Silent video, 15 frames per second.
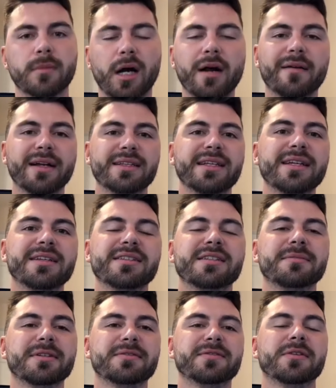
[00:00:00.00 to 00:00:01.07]
Alright, thank you so
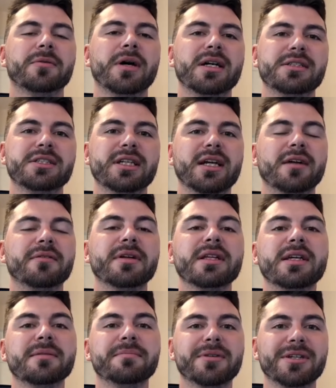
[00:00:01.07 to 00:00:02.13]
much for watching. I really
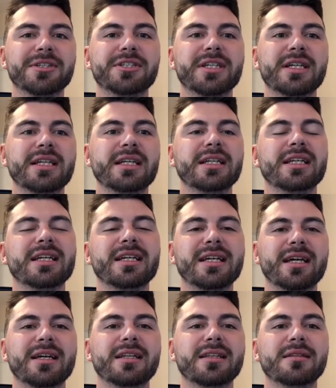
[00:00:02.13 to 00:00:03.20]
appreciate it. And
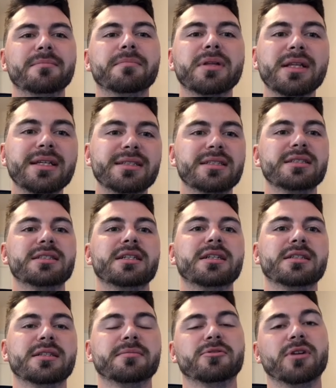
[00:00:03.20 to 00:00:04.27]
again, please consider
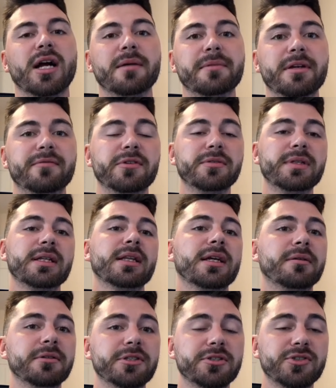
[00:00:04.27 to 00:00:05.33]
subscribing if you did like
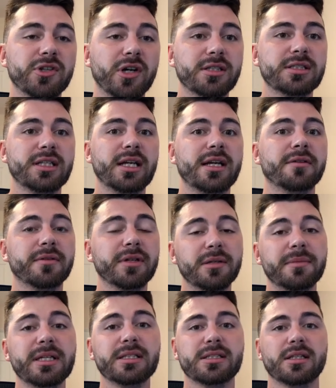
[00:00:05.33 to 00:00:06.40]
what you saw today. It really
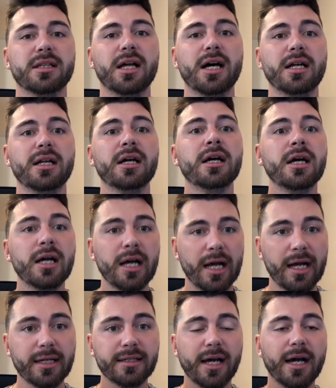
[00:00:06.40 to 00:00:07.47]
means a lot.
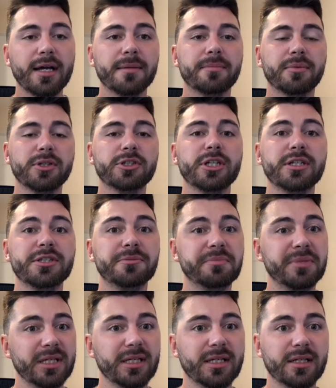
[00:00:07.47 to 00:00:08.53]
And I appreciate you
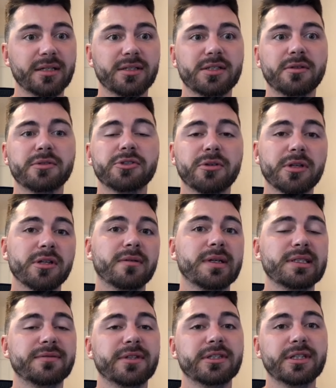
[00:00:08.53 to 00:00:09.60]
being here. So enjoy the
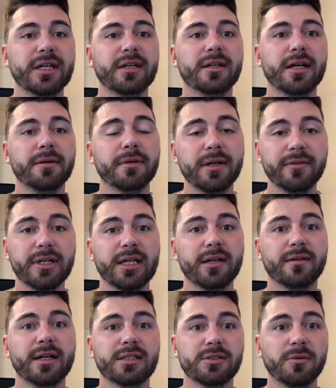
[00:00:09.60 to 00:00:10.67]
rest of your day or night whenever you get
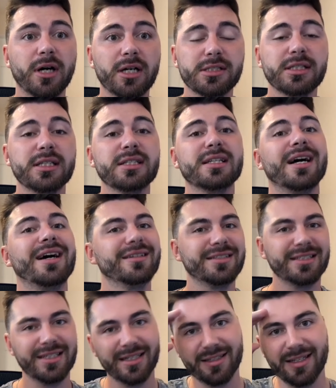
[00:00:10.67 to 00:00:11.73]
around to watching this. I'll
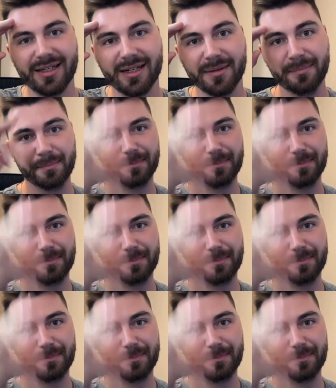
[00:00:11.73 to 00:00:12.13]
see you later.